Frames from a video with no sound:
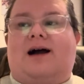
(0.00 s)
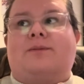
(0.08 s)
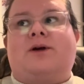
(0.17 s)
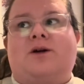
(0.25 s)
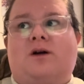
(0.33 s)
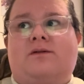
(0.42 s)

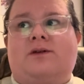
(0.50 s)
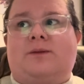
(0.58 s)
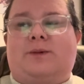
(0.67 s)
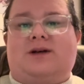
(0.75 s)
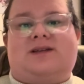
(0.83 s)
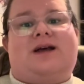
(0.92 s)
I'm gonna go over the
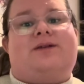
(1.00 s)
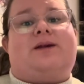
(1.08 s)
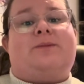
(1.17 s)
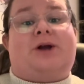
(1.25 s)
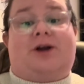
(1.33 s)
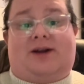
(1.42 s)
books now that
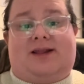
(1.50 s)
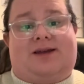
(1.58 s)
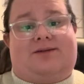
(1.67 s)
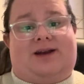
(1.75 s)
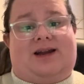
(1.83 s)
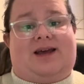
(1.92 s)
I'm
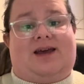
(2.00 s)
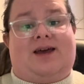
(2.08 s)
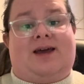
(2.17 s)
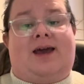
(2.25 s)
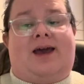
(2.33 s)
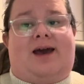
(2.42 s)
currently reading.